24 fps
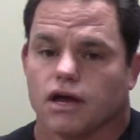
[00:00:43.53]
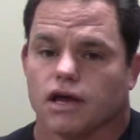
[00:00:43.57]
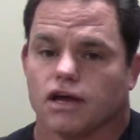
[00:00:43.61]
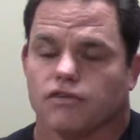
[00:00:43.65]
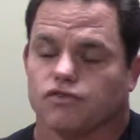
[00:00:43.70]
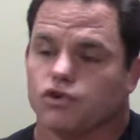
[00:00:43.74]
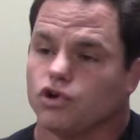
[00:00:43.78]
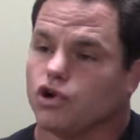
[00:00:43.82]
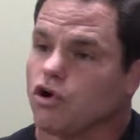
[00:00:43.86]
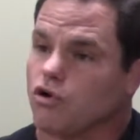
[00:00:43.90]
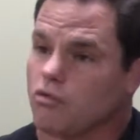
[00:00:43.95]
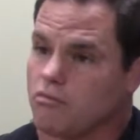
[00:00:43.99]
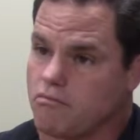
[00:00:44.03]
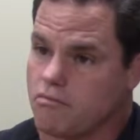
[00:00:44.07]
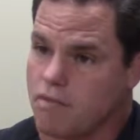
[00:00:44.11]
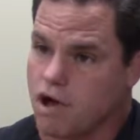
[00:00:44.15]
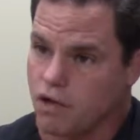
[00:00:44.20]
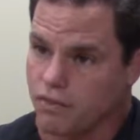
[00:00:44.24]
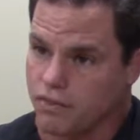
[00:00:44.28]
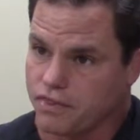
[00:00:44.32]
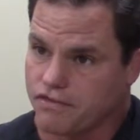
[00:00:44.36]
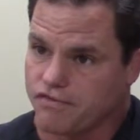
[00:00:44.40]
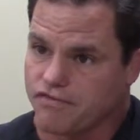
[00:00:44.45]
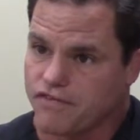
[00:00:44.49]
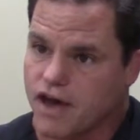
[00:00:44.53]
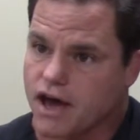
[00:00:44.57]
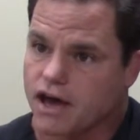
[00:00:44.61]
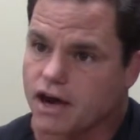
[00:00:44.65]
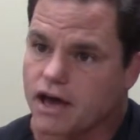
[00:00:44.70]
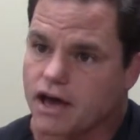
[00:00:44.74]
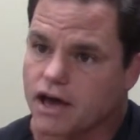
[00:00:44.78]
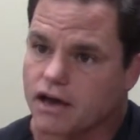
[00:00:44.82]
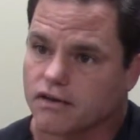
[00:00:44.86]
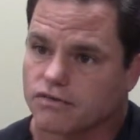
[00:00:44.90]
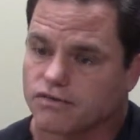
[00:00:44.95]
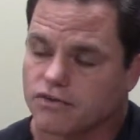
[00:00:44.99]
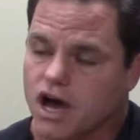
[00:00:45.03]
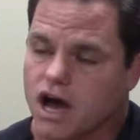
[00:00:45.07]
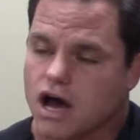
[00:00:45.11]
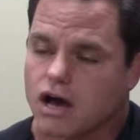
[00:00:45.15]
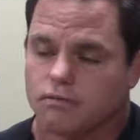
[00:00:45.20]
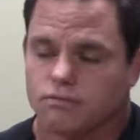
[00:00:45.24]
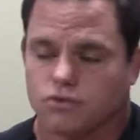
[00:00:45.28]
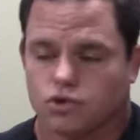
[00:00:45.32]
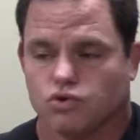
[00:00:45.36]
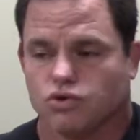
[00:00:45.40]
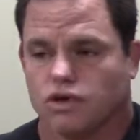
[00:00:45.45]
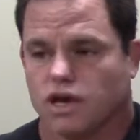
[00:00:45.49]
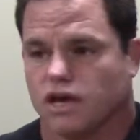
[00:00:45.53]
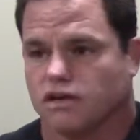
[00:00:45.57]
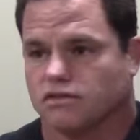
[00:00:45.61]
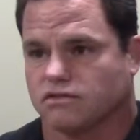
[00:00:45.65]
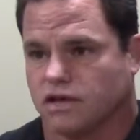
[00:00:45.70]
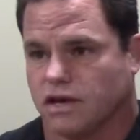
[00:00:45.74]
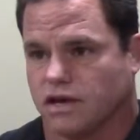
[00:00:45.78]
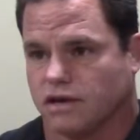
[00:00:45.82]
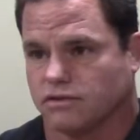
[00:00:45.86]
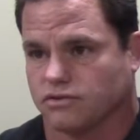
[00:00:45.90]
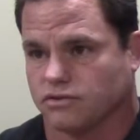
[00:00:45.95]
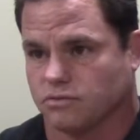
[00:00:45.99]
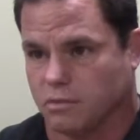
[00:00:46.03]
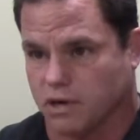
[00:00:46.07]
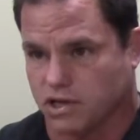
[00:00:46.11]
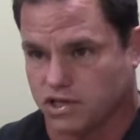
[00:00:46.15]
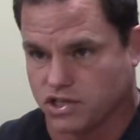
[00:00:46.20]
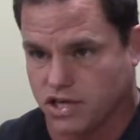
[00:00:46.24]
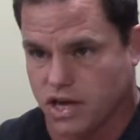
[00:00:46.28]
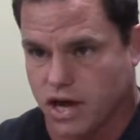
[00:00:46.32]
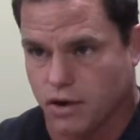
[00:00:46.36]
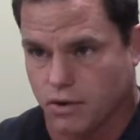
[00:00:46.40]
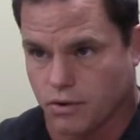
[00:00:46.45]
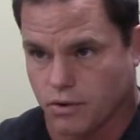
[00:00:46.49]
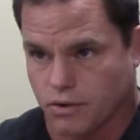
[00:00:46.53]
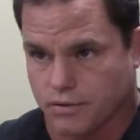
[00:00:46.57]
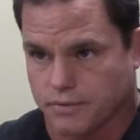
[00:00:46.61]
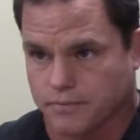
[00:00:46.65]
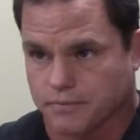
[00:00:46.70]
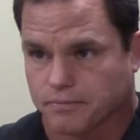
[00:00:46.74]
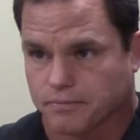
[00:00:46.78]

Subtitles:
If you don't melt the fat ahead of time, you can't take as much out.